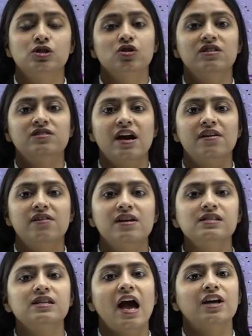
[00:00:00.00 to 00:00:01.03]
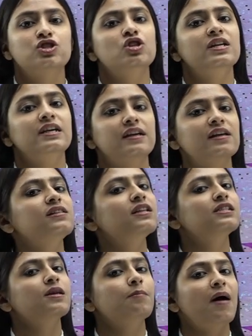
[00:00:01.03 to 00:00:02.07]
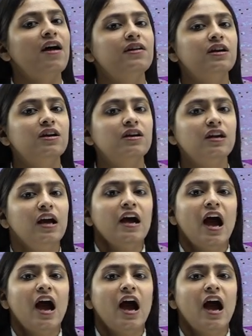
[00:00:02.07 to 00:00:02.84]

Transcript: So the terrorist actually killed this American